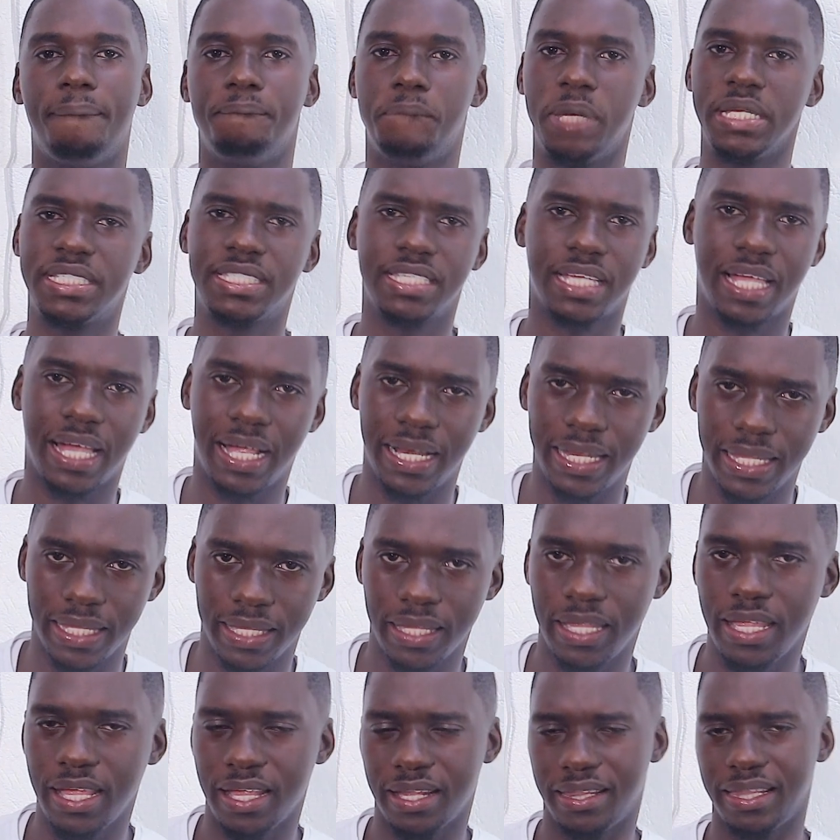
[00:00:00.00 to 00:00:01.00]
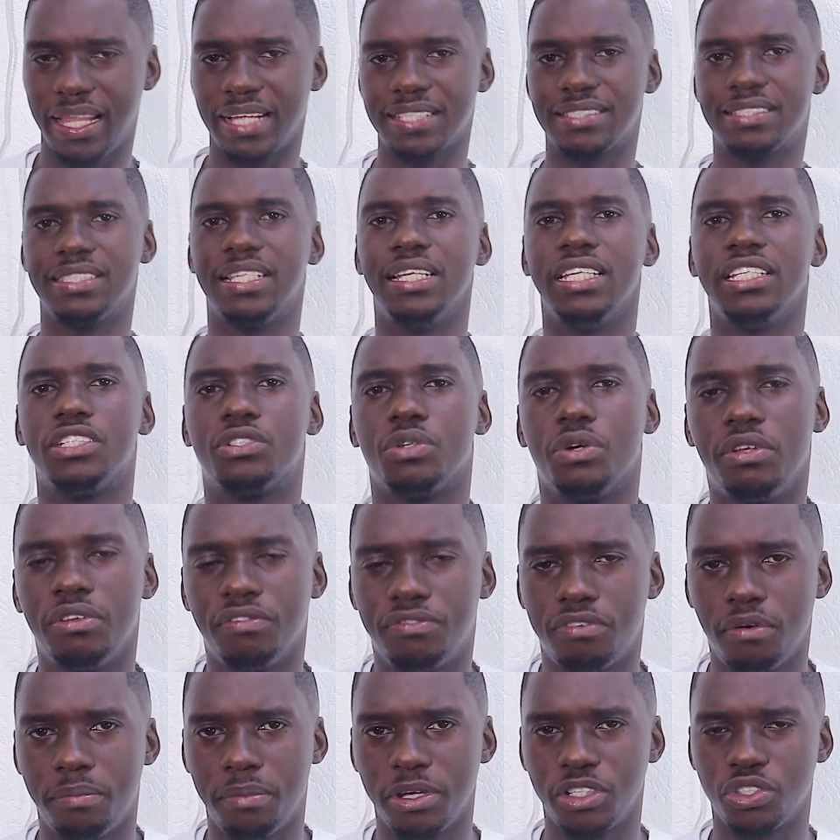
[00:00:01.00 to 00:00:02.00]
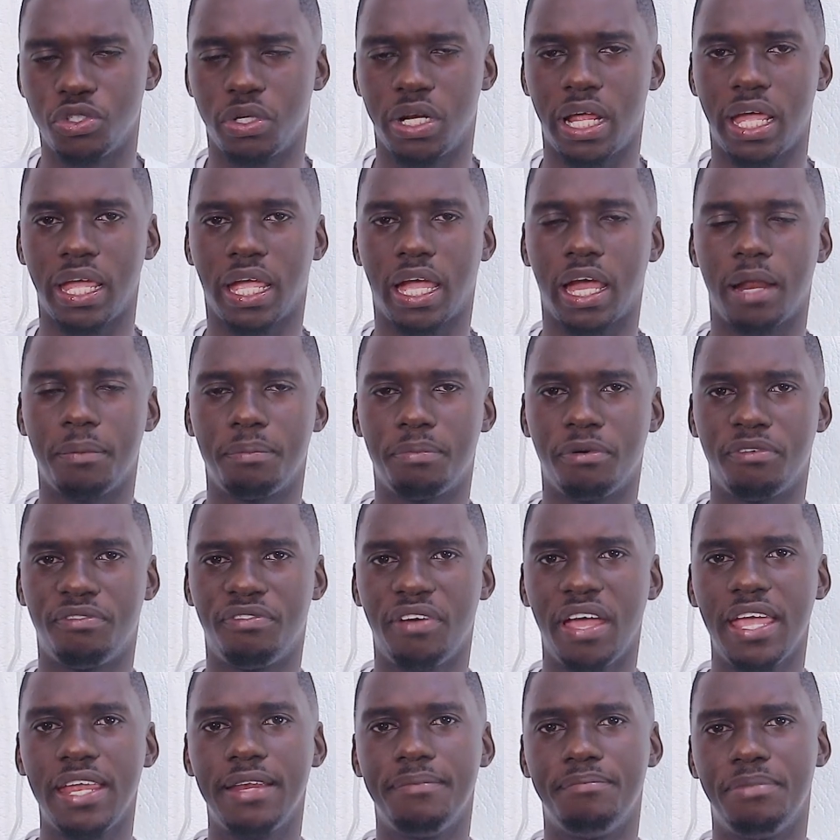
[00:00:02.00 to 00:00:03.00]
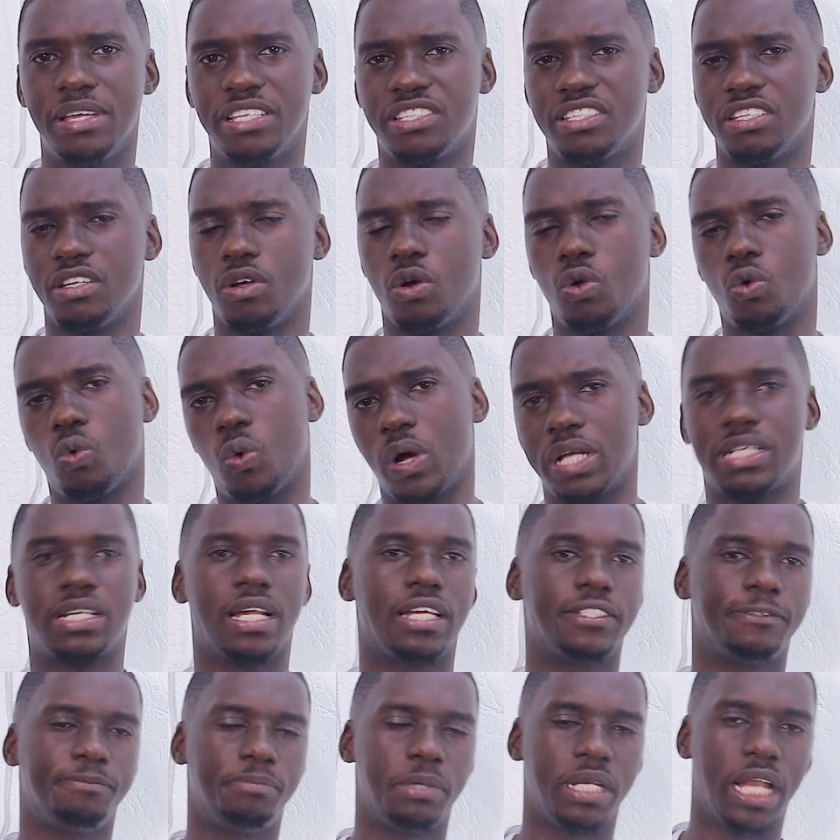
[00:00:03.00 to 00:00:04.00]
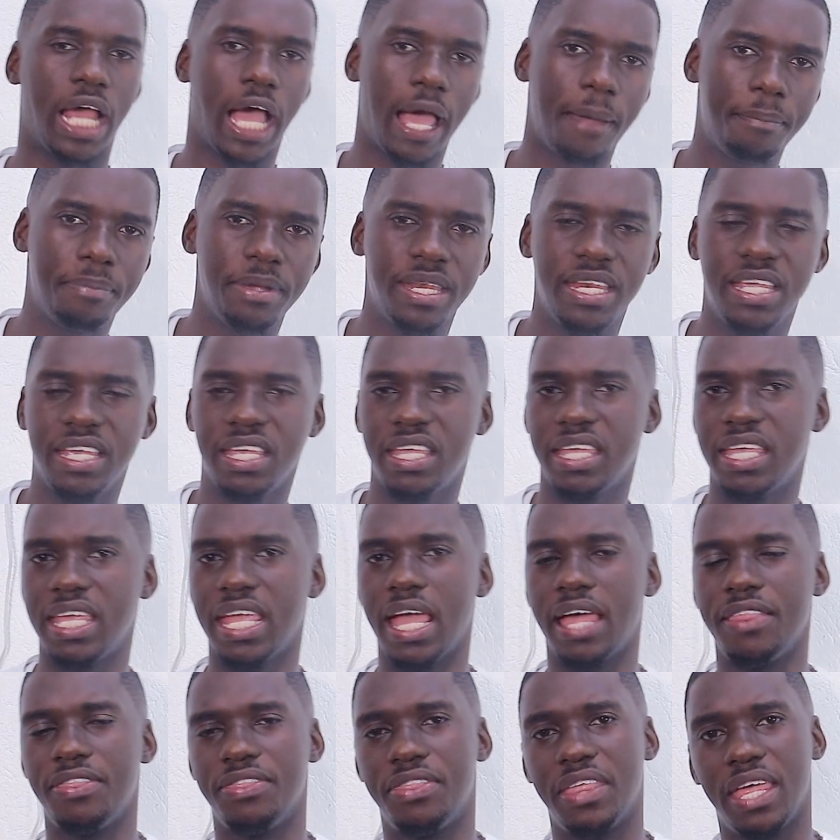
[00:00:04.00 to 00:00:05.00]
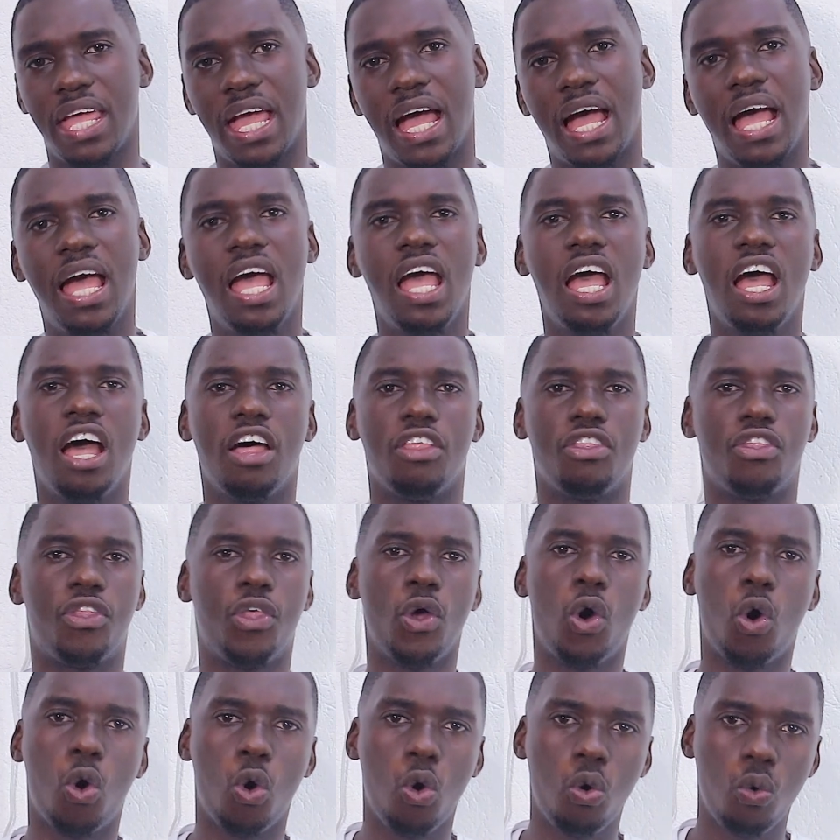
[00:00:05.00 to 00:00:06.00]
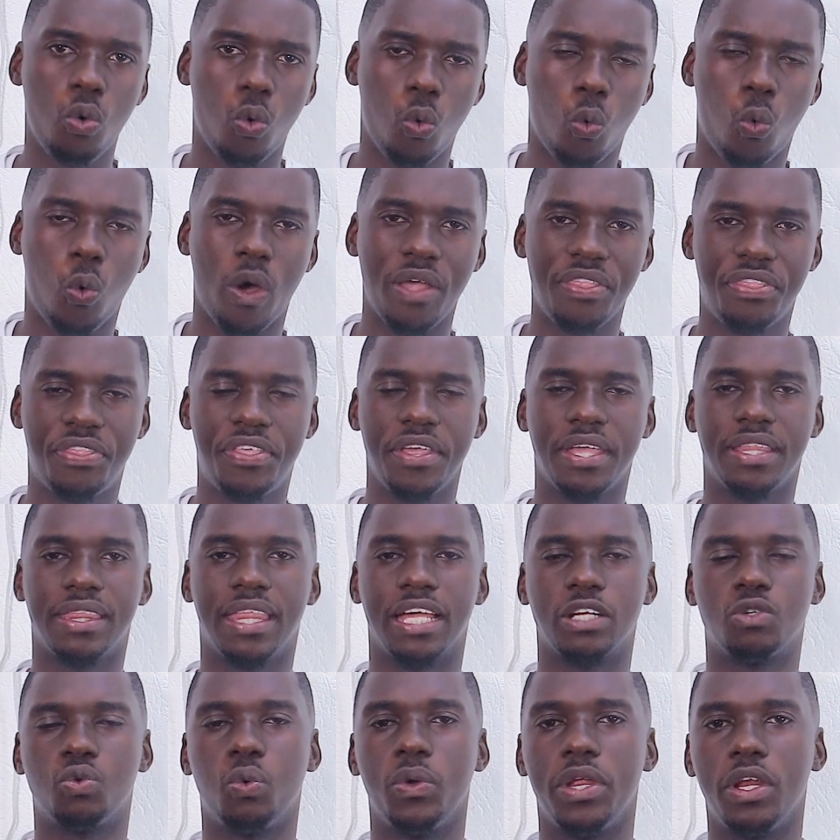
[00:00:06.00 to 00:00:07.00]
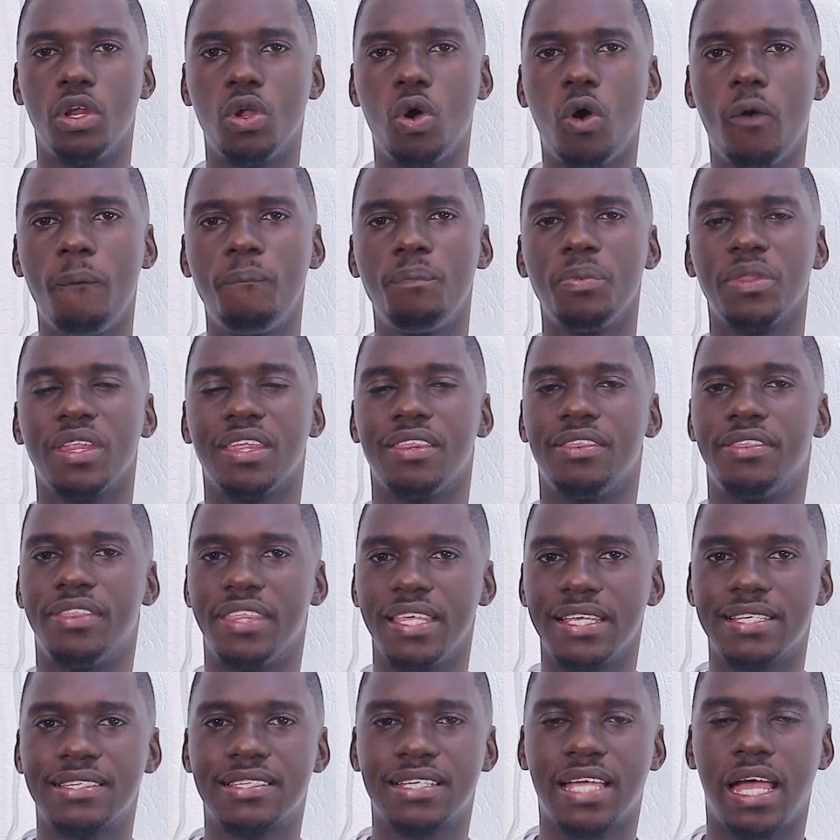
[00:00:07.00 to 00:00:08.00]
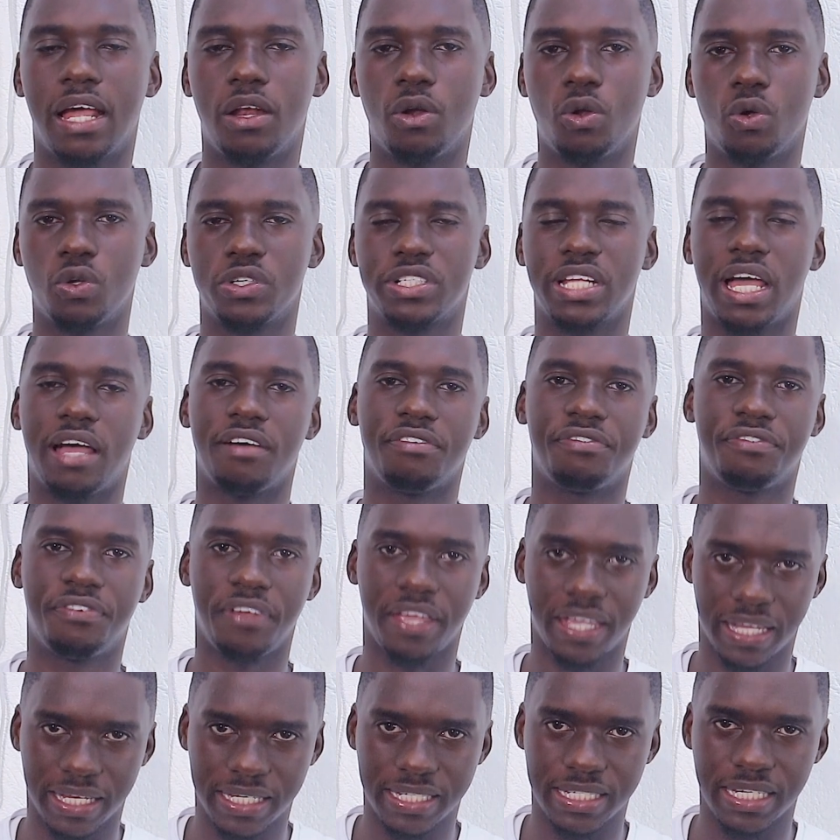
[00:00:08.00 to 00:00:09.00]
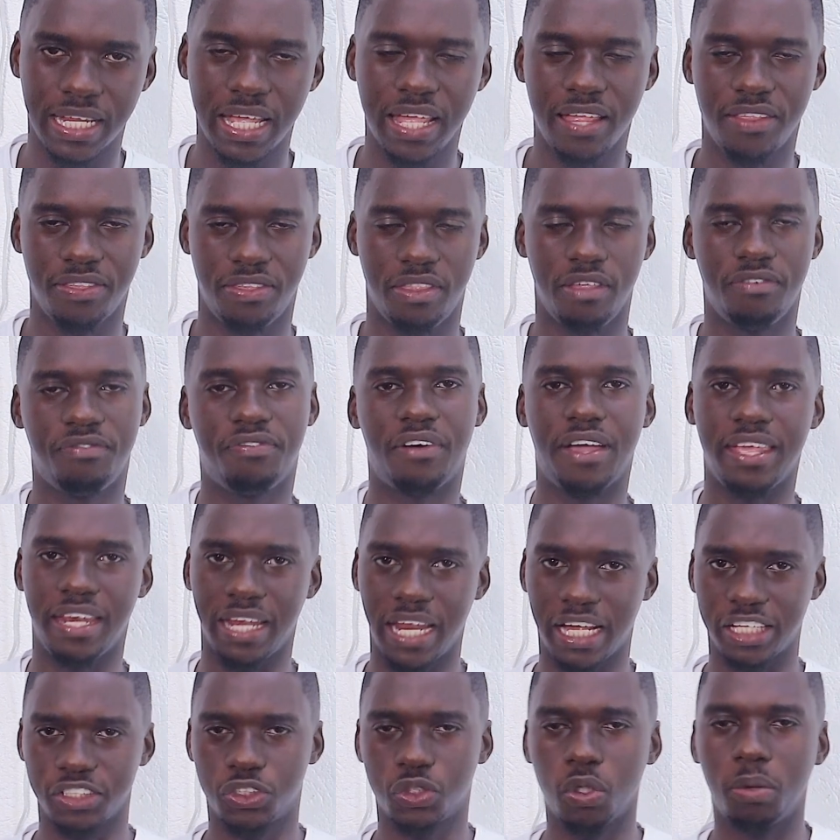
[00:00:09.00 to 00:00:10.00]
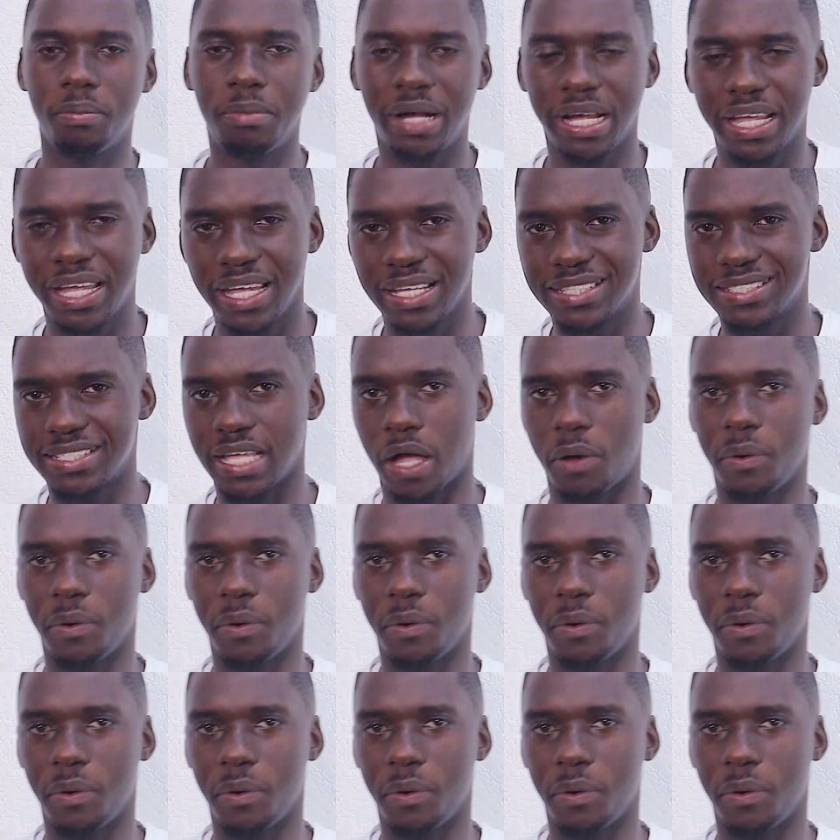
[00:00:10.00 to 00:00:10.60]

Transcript: Basically, that's the little information I can provide based on what has been happening here and there. Though, one thing that we know, this cannot affect the financial markets.